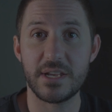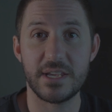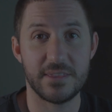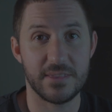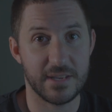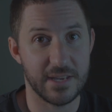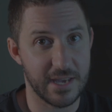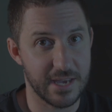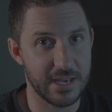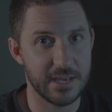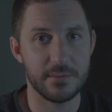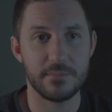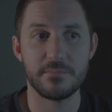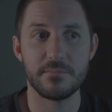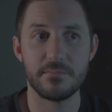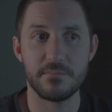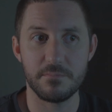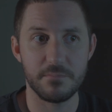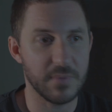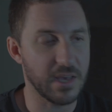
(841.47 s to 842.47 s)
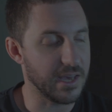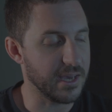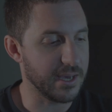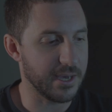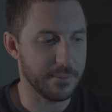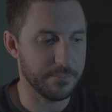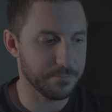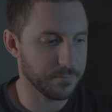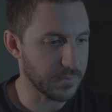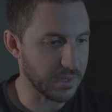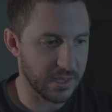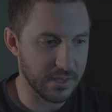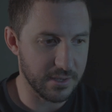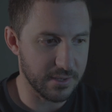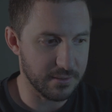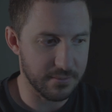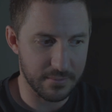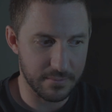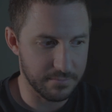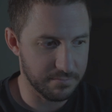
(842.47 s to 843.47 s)
in the game,
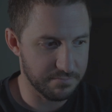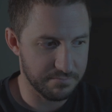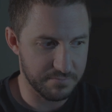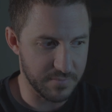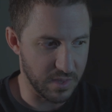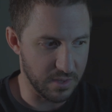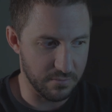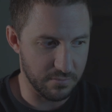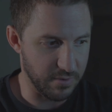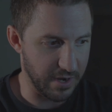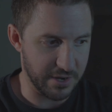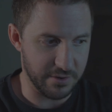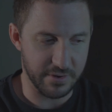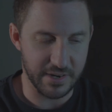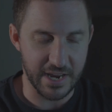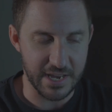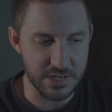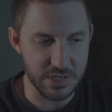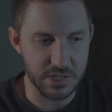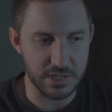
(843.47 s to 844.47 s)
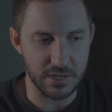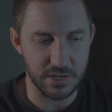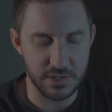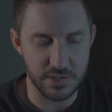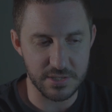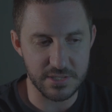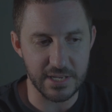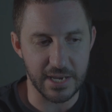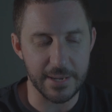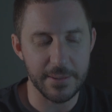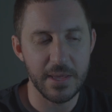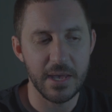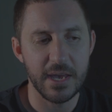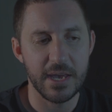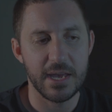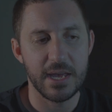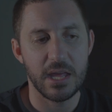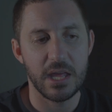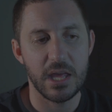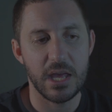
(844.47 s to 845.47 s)
the rendering engine, I should say,
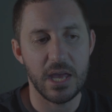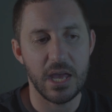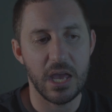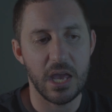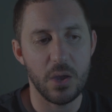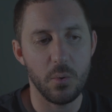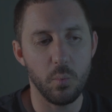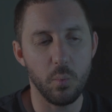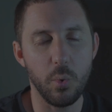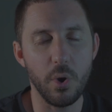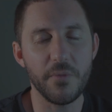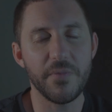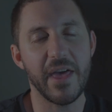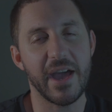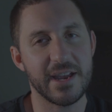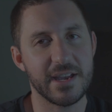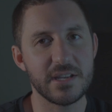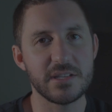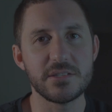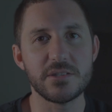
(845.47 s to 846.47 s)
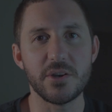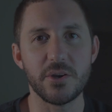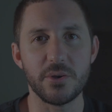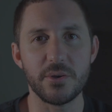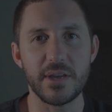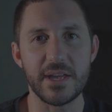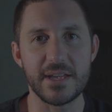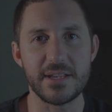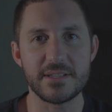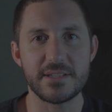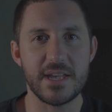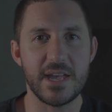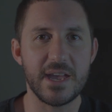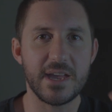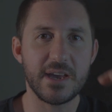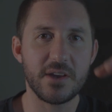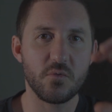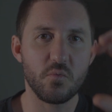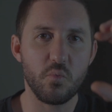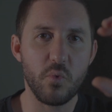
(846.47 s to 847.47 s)
what that can do is
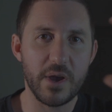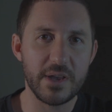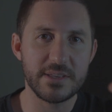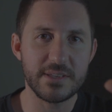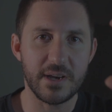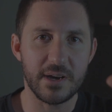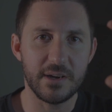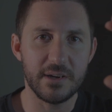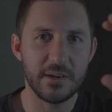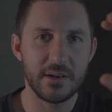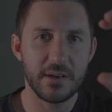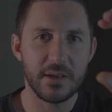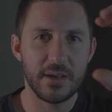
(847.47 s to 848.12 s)
it can render